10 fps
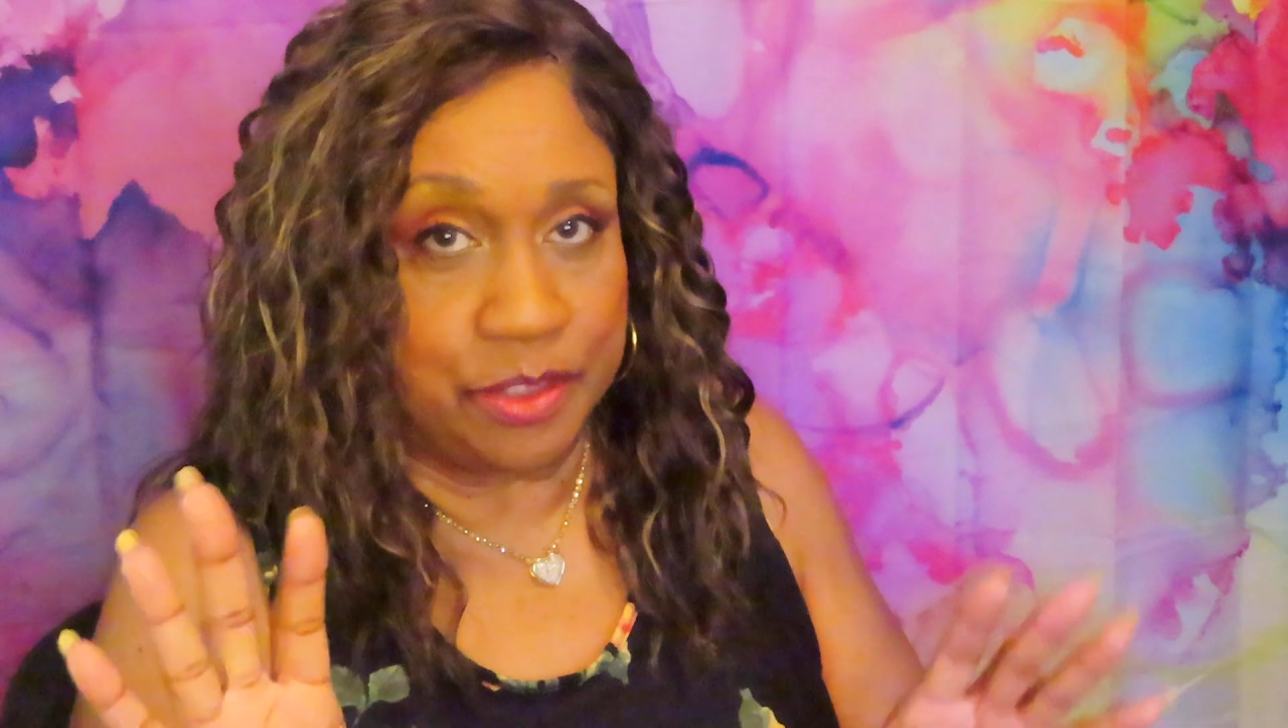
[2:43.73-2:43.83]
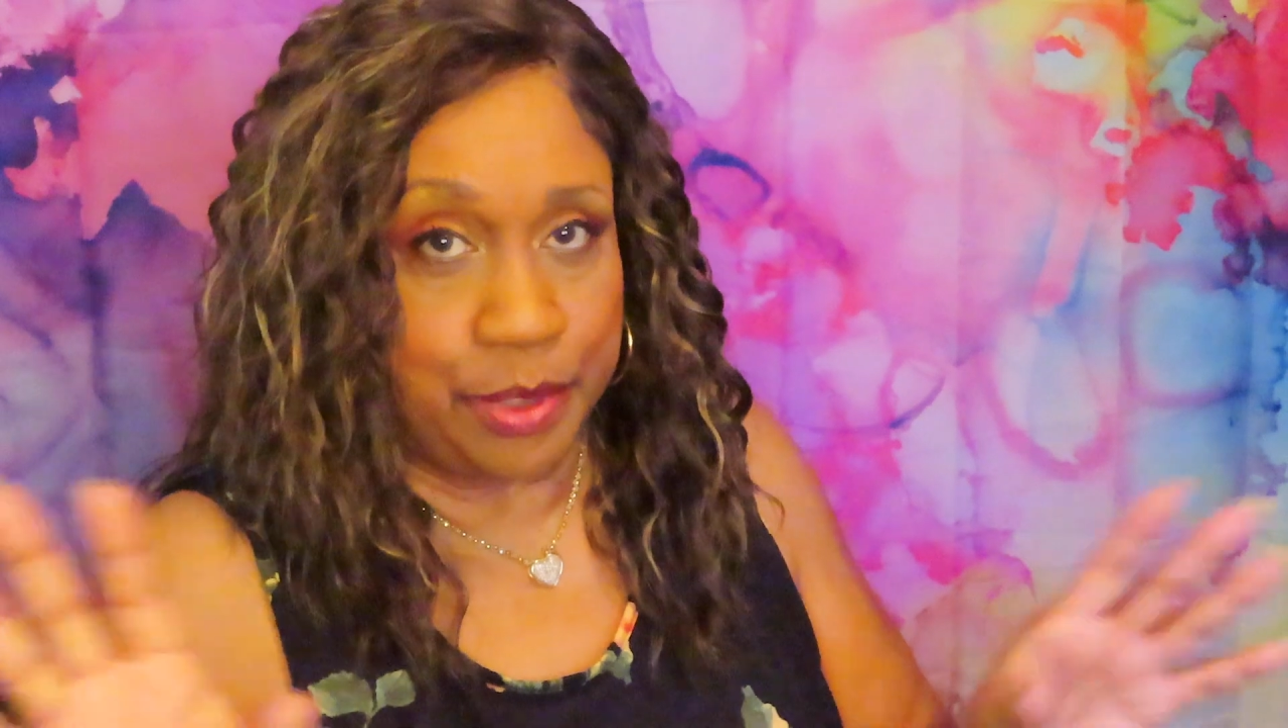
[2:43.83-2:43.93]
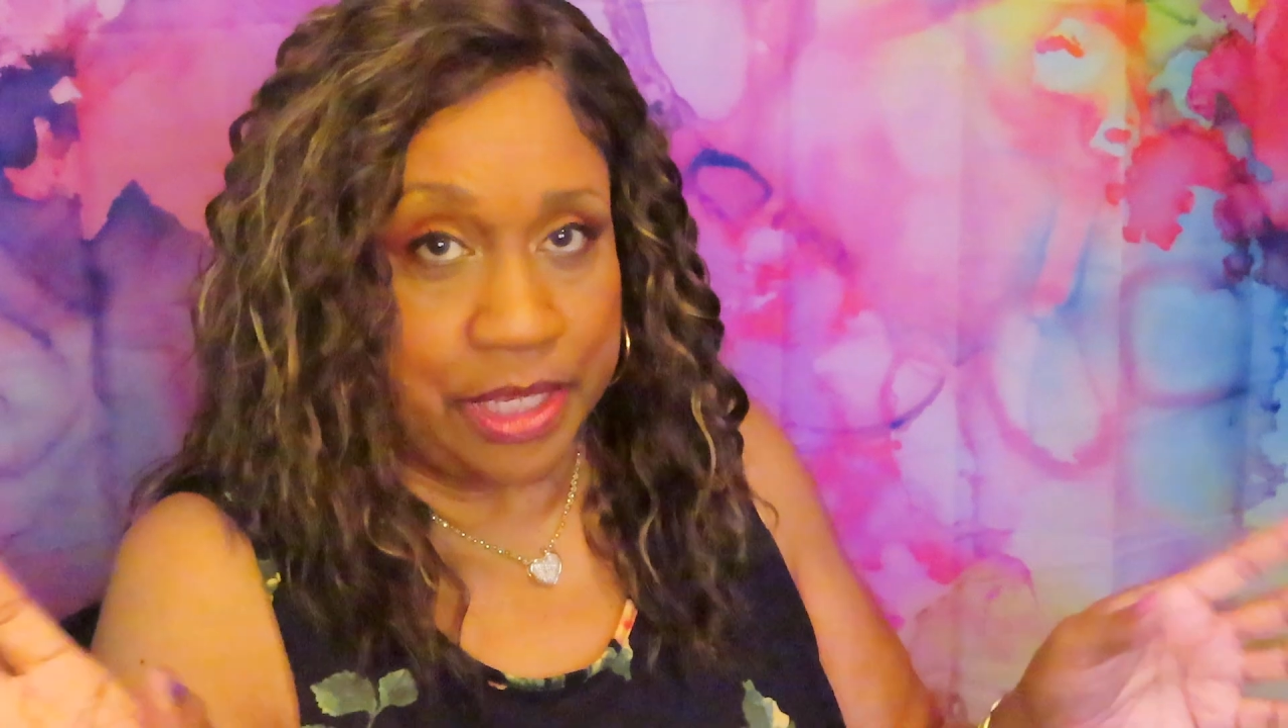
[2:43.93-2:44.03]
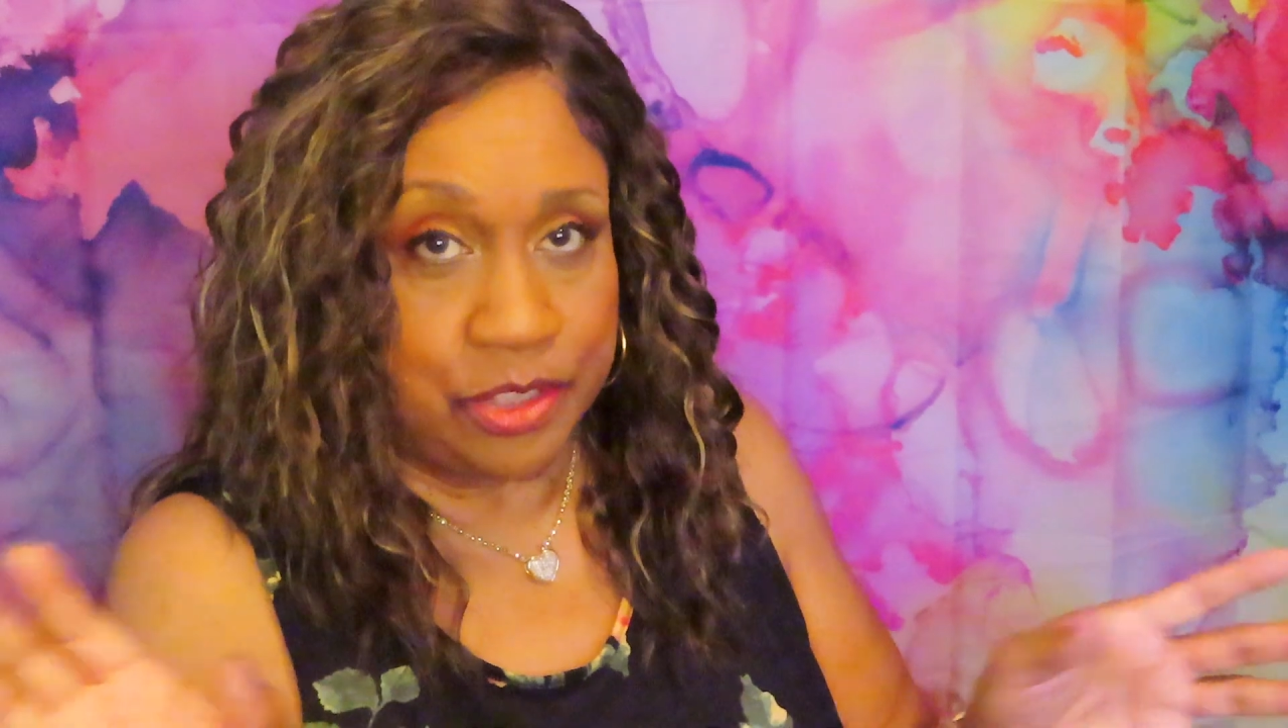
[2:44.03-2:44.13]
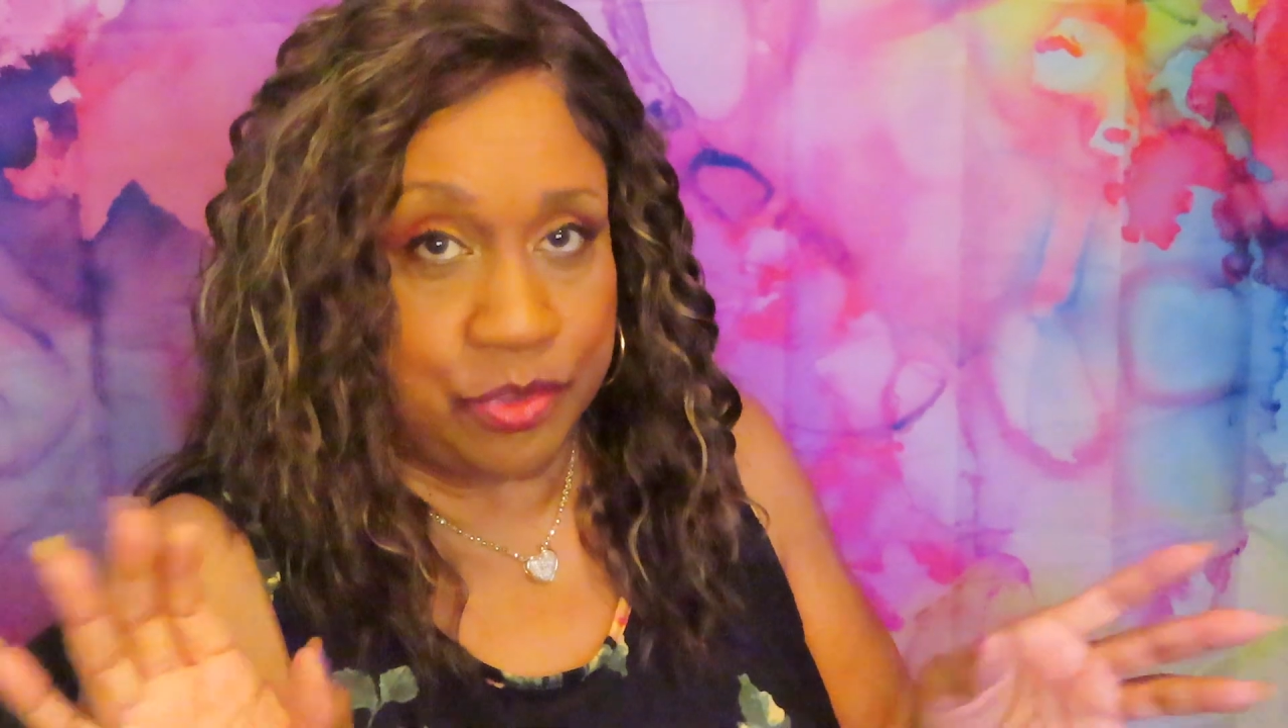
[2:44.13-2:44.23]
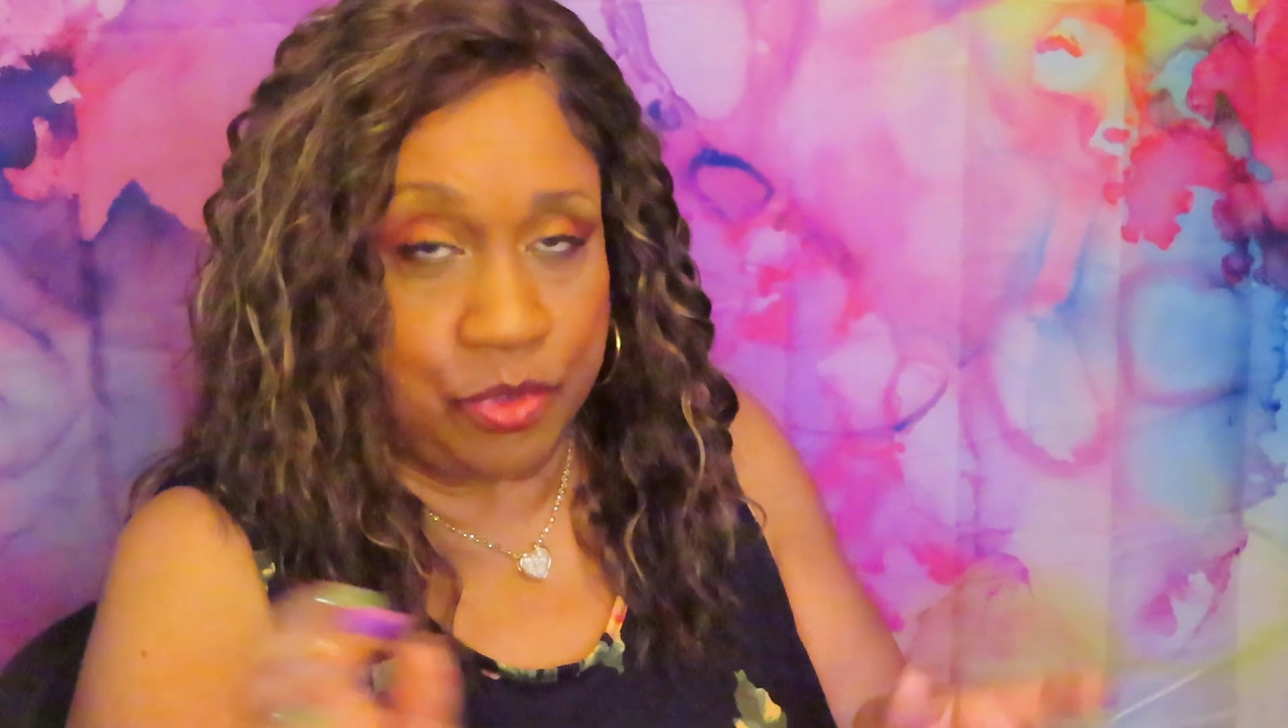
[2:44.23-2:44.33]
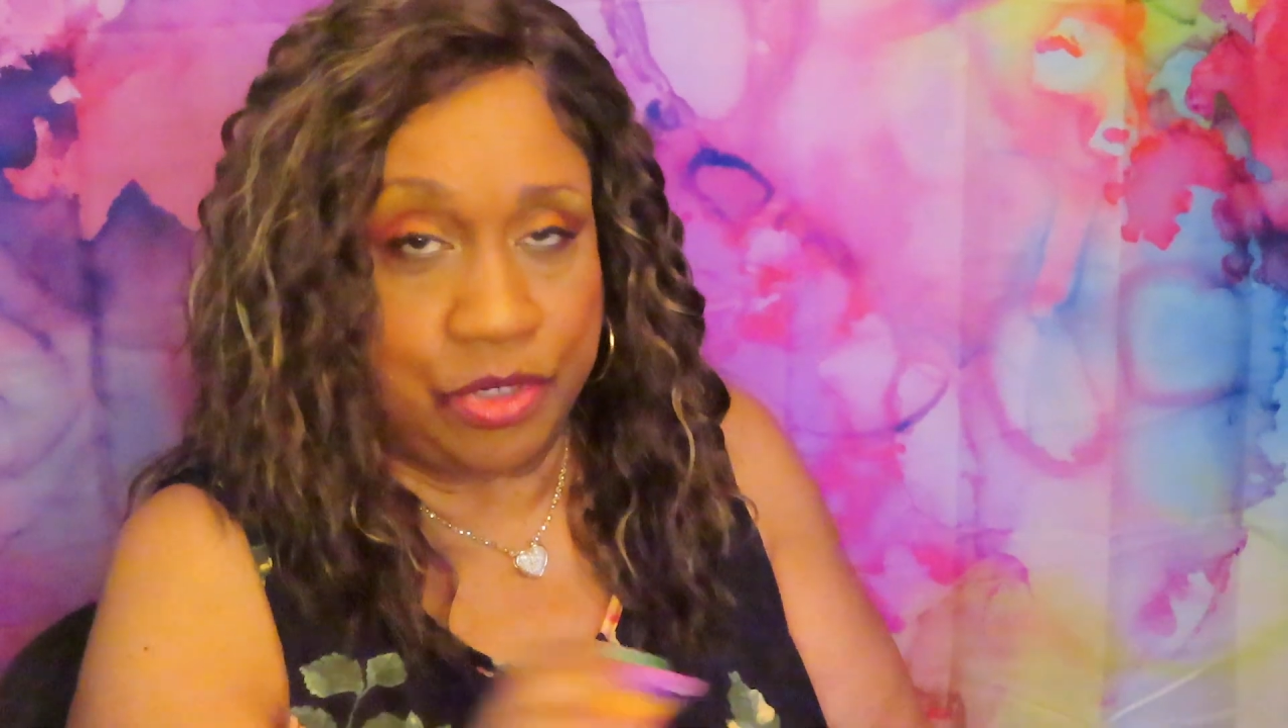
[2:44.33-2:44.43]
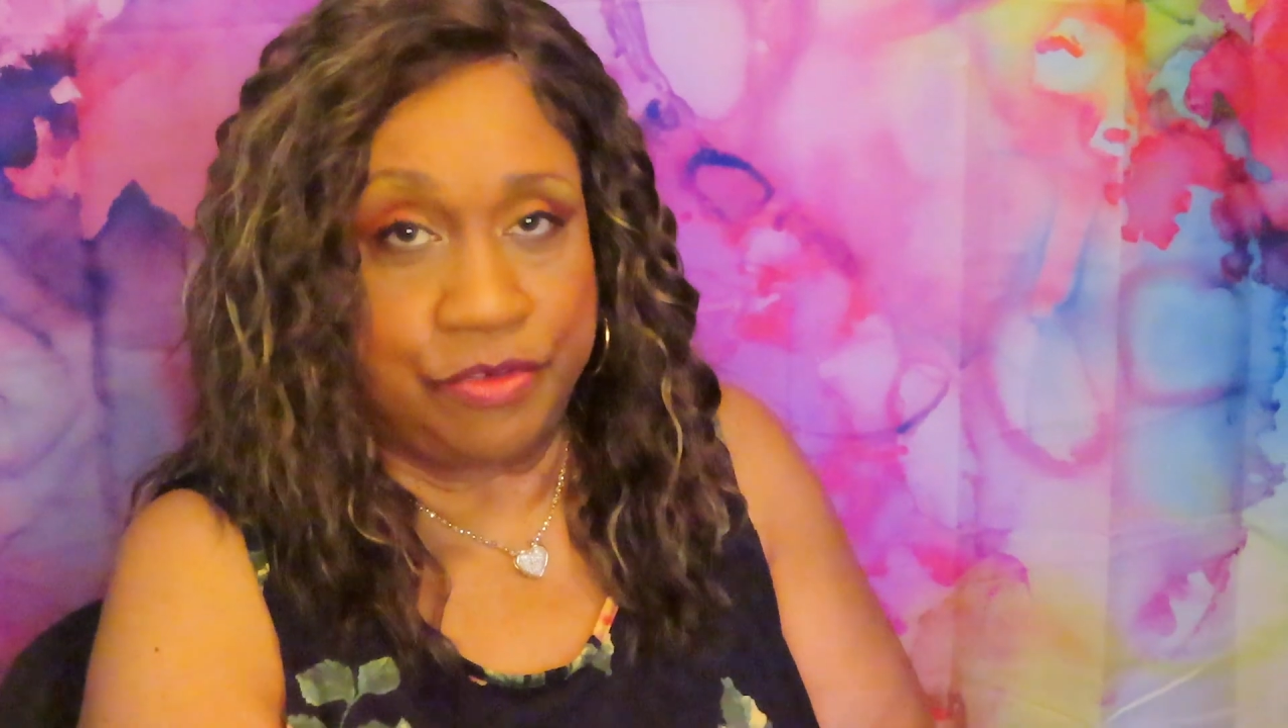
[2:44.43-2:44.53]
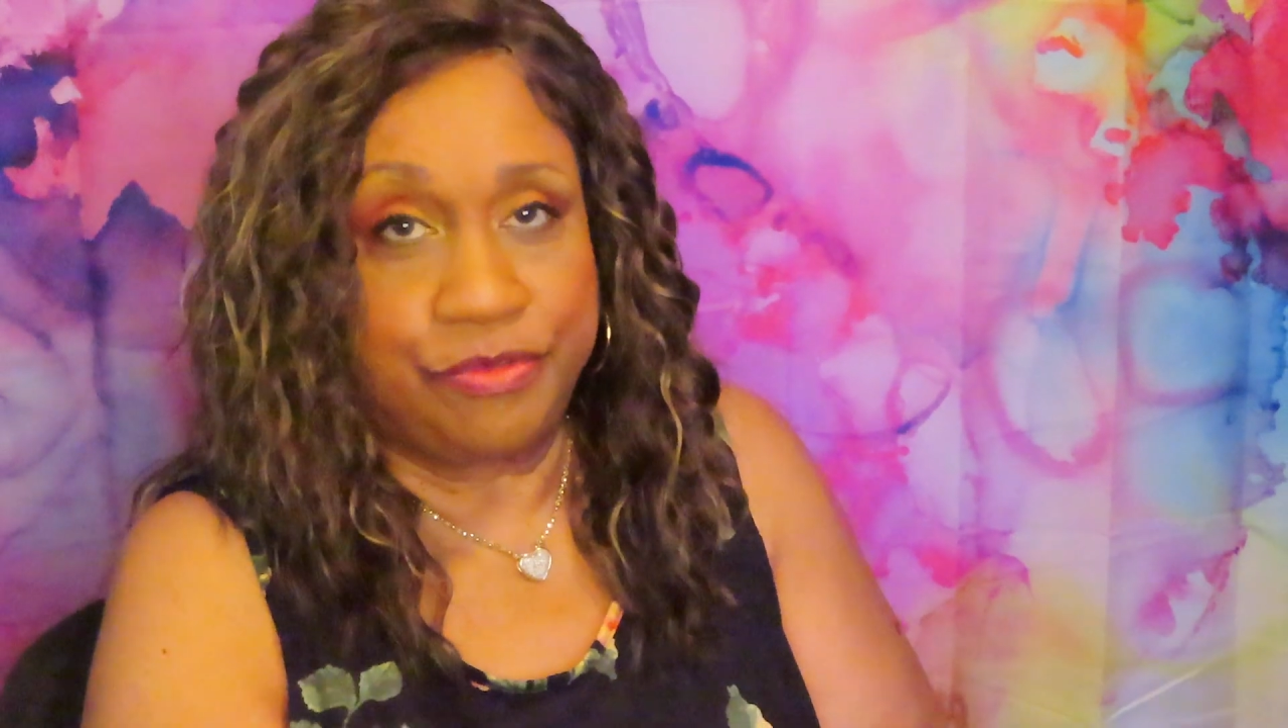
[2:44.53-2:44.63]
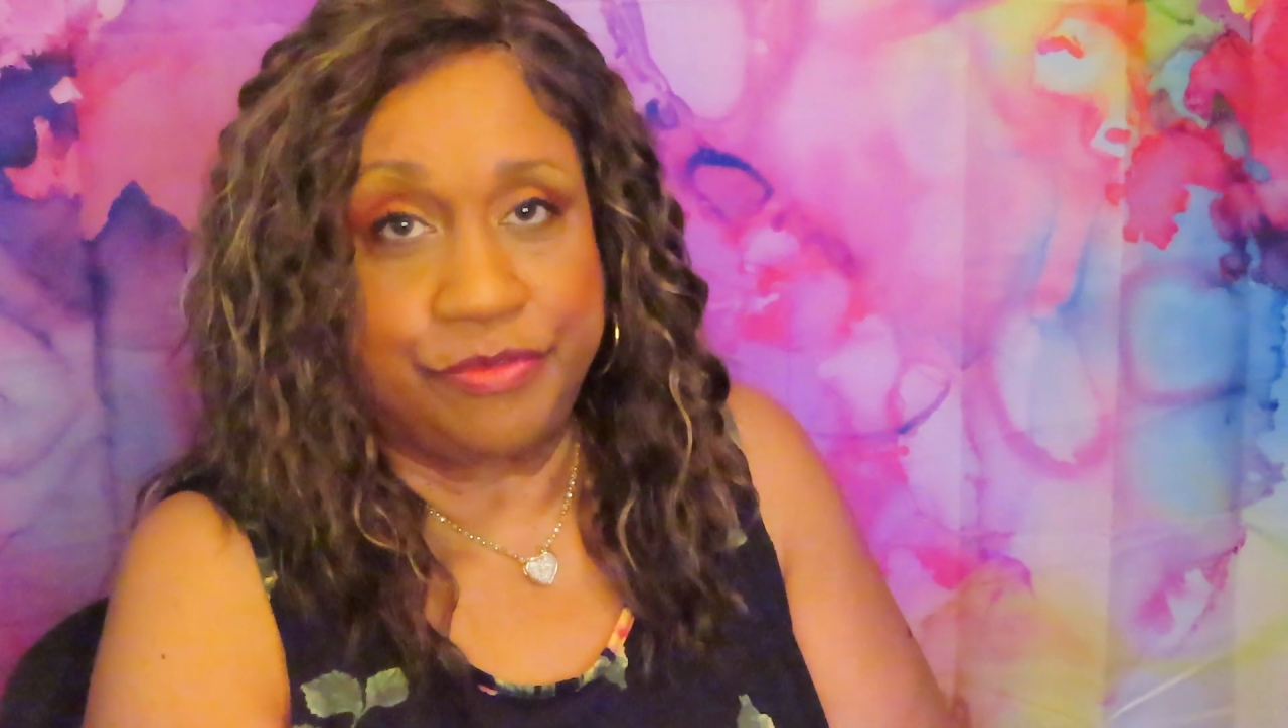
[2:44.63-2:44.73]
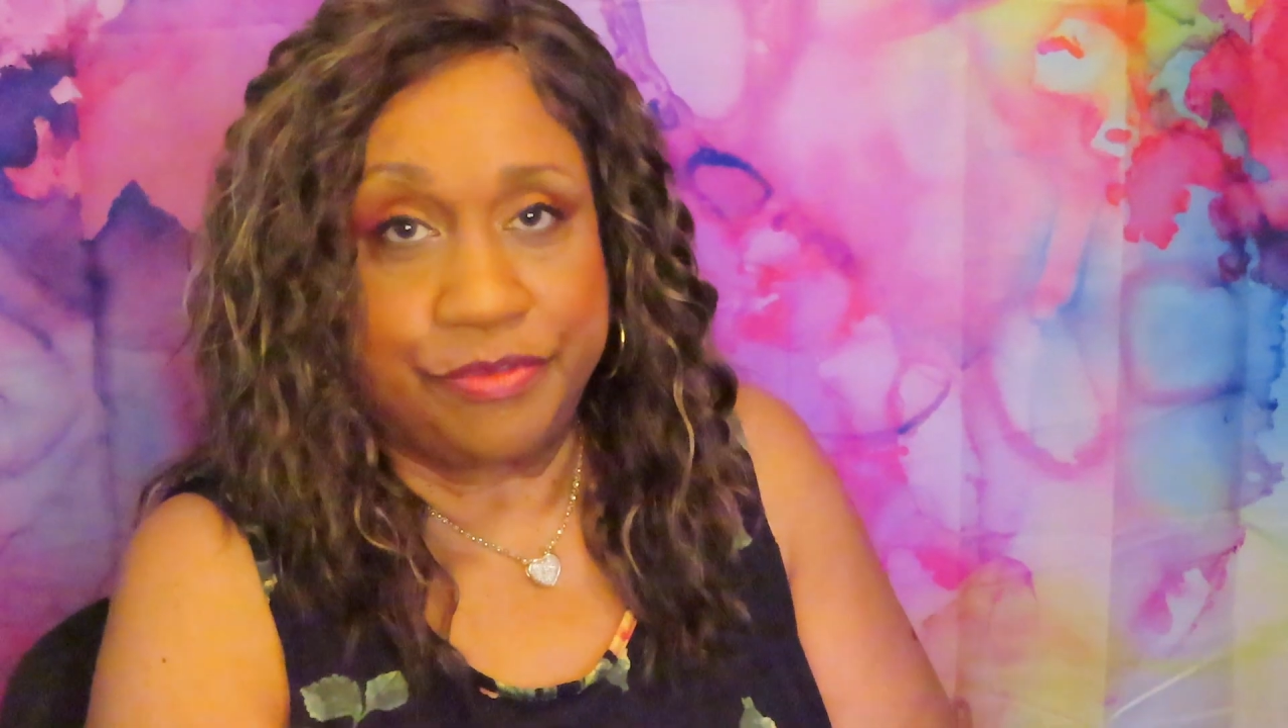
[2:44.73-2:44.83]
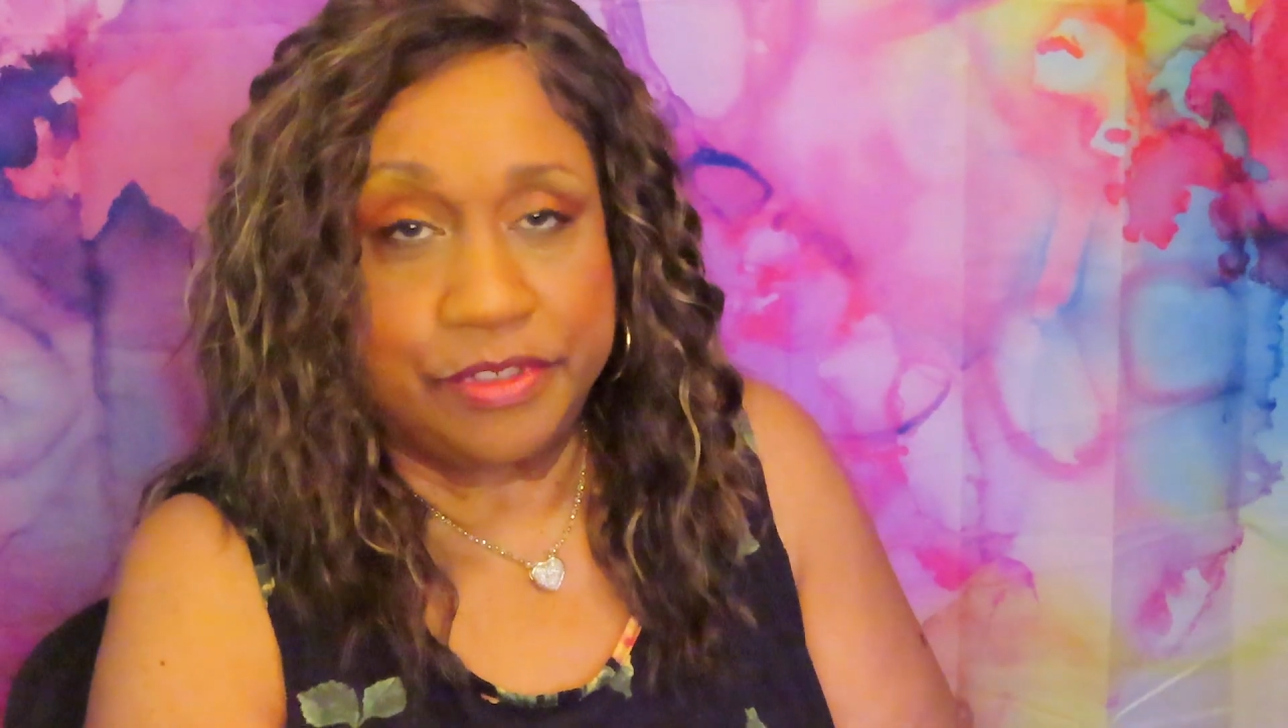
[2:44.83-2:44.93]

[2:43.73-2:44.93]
Spanish word.